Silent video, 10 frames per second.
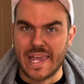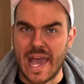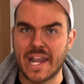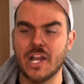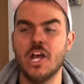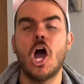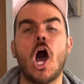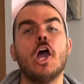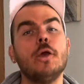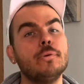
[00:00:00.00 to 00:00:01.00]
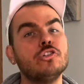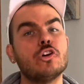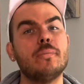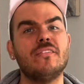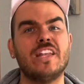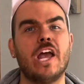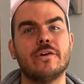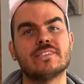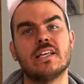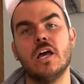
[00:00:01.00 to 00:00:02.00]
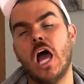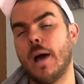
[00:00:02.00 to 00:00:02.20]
again. I hope you enjoy my videos. I